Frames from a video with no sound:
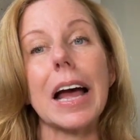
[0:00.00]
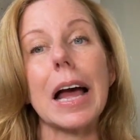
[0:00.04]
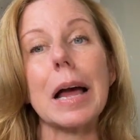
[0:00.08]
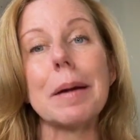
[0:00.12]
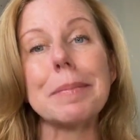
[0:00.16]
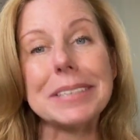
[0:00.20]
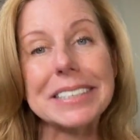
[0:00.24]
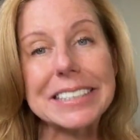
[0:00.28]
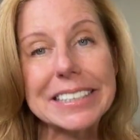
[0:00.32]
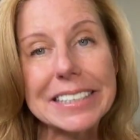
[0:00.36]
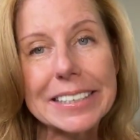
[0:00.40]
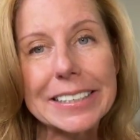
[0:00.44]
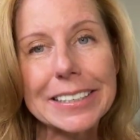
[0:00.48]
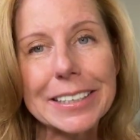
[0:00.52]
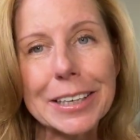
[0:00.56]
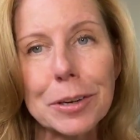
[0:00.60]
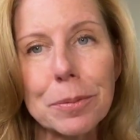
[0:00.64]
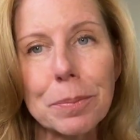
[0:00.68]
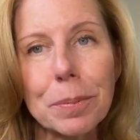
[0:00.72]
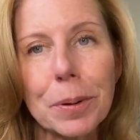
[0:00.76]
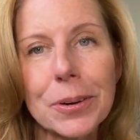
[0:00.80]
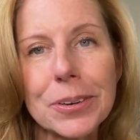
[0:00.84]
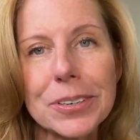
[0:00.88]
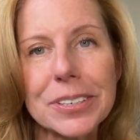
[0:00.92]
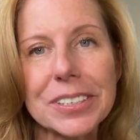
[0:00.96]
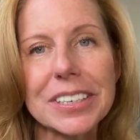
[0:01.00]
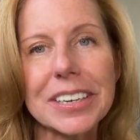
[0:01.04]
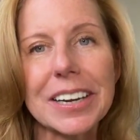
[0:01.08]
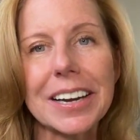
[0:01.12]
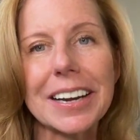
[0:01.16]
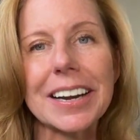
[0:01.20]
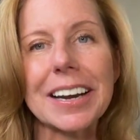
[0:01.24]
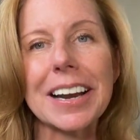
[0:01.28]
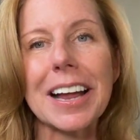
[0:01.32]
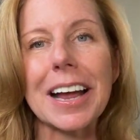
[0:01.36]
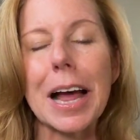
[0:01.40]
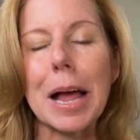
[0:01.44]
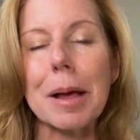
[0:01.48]
I'm a detail
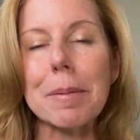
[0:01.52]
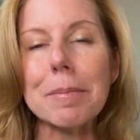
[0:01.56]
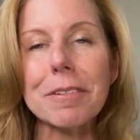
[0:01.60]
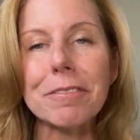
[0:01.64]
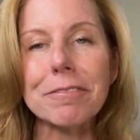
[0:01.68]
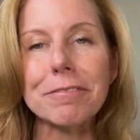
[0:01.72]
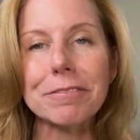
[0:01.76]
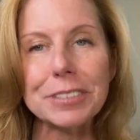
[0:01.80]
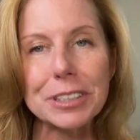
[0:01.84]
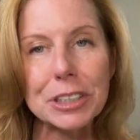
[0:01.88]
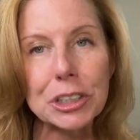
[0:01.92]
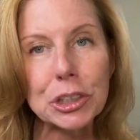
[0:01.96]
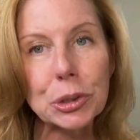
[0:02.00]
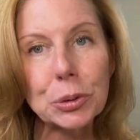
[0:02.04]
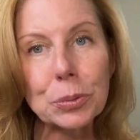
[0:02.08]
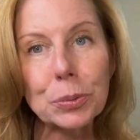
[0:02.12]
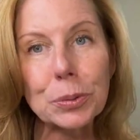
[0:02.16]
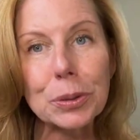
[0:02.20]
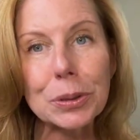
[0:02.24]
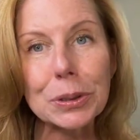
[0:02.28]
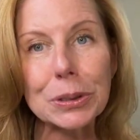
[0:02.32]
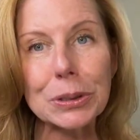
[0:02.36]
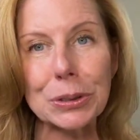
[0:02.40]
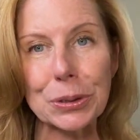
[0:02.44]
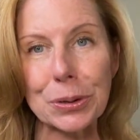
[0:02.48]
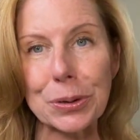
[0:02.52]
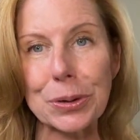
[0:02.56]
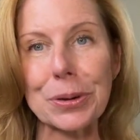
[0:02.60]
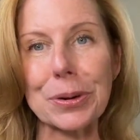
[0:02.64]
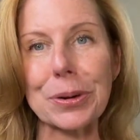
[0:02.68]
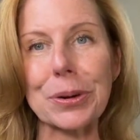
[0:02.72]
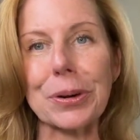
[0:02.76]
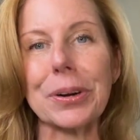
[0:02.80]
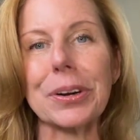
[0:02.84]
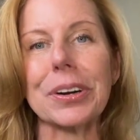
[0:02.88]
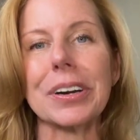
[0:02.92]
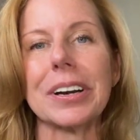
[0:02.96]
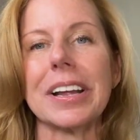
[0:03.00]
person. I'm a visual
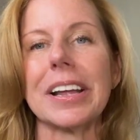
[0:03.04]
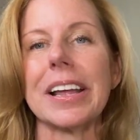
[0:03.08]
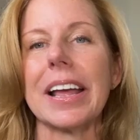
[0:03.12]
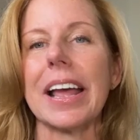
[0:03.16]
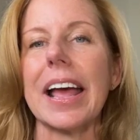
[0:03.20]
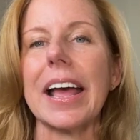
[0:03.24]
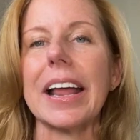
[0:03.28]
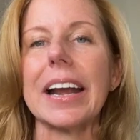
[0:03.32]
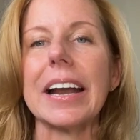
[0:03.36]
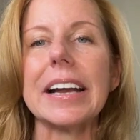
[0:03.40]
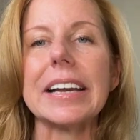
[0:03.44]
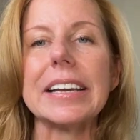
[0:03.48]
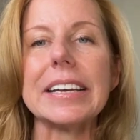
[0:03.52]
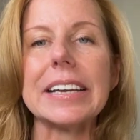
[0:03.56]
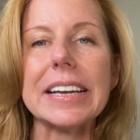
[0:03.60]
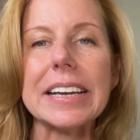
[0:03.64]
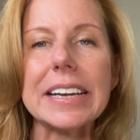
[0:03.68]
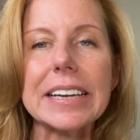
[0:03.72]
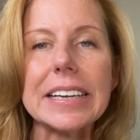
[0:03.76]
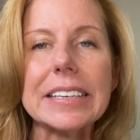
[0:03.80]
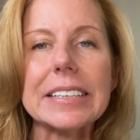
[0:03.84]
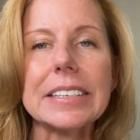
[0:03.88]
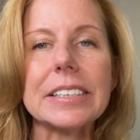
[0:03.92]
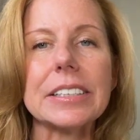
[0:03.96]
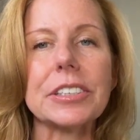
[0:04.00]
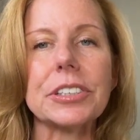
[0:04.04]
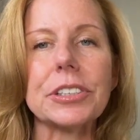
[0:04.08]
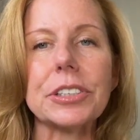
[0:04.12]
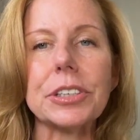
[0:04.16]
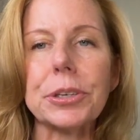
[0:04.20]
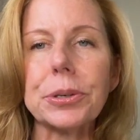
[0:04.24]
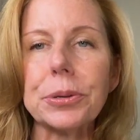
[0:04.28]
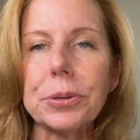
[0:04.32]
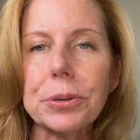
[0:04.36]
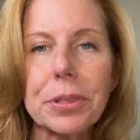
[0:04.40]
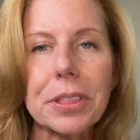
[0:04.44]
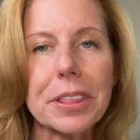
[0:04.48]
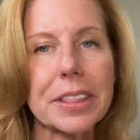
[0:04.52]
learner, and I need
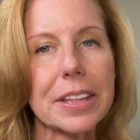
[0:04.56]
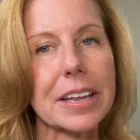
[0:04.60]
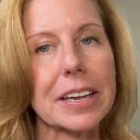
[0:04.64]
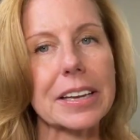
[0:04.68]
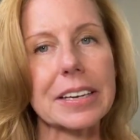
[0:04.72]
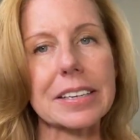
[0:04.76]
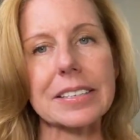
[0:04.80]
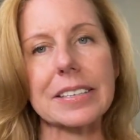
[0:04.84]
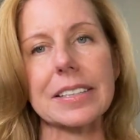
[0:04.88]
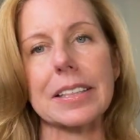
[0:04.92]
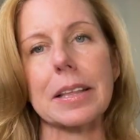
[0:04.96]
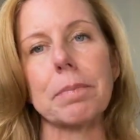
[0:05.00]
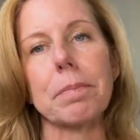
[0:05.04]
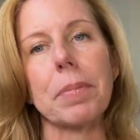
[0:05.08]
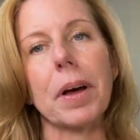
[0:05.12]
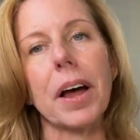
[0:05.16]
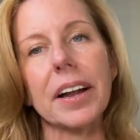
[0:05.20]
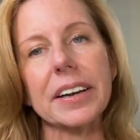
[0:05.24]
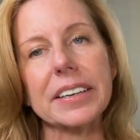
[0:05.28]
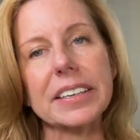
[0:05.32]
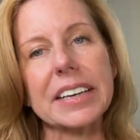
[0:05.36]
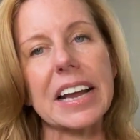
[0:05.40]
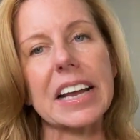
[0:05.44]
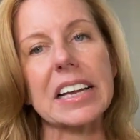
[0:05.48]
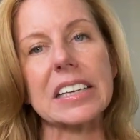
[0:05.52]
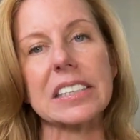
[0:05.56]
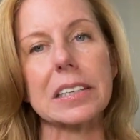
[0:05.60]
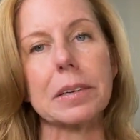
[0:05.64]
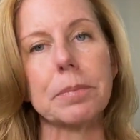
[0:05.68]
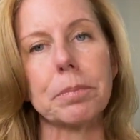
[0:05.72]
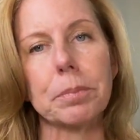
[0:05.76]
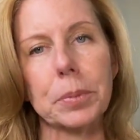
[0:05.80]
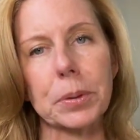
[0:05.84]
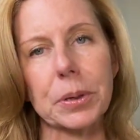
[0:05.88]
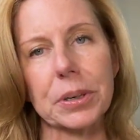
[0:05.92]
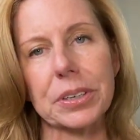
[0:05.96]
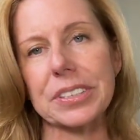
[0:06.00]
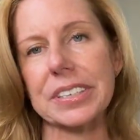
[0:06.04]
two things that podcasts
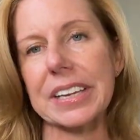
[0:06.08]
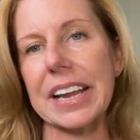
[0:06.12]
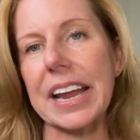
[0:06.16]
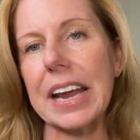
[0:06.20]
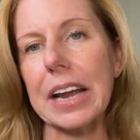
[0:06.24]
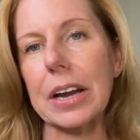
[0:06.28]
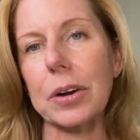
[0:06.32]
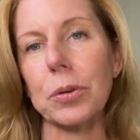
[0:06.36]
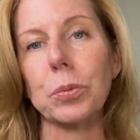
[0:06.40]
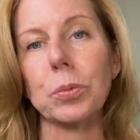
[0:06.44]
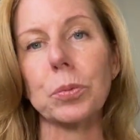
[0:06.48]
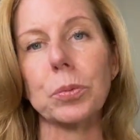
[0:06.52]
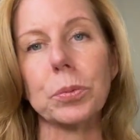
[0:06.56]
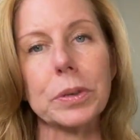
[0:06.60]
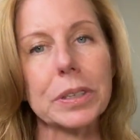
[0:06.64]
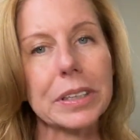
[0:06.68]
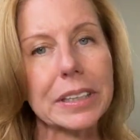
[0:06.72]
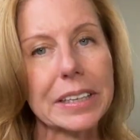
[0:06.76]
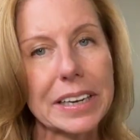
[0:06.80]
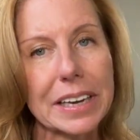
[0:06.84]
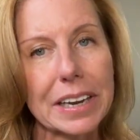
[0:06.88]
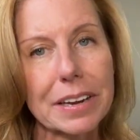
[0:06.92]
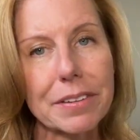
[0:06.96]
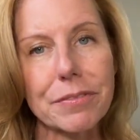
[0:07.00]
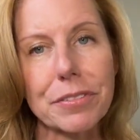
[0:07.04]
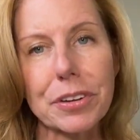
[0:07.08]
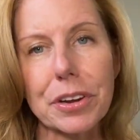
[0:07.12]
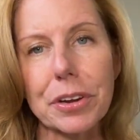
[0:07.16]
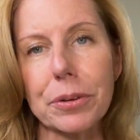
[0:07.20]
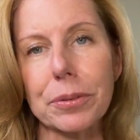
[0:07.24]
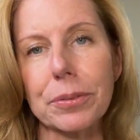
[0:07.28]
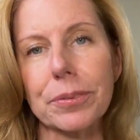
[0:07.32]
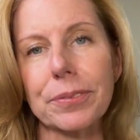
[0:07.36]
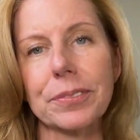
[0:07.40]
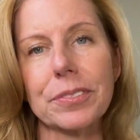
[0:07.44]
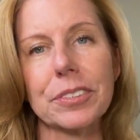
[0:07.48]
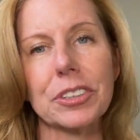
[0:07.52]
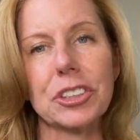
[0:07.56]
and books can't really give
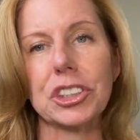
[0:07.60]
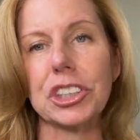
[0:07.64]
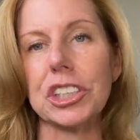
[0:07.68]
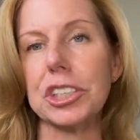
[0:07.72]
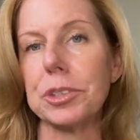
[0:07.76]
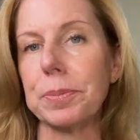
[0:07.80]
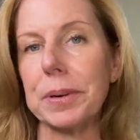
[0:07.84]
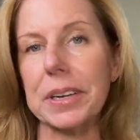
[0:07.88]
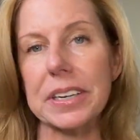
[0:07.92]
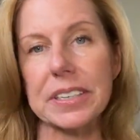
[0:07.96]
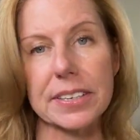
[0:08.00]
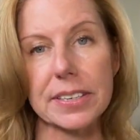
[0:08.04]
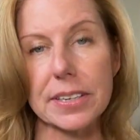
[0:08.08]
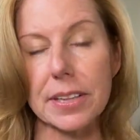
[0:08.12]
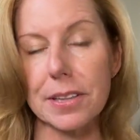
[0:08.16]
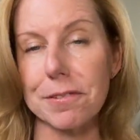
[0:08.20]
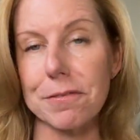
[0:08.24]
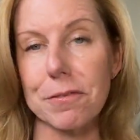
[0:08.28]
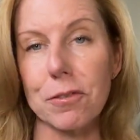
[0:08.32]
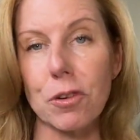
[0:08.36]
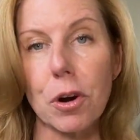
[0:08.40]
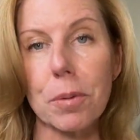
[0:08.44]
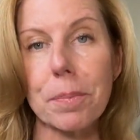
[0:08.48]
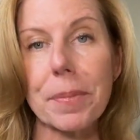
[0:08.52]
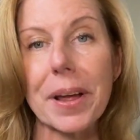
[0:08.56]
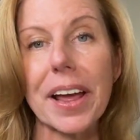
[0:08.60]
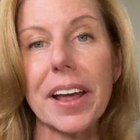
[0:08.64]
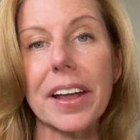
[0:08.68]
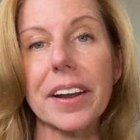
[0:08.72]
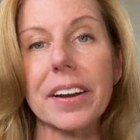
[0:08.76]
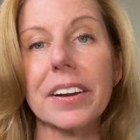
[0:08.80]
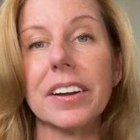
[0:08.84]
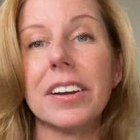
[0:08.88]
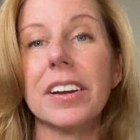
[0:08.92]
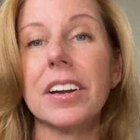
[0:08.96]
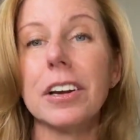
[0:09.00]
you just because of the format.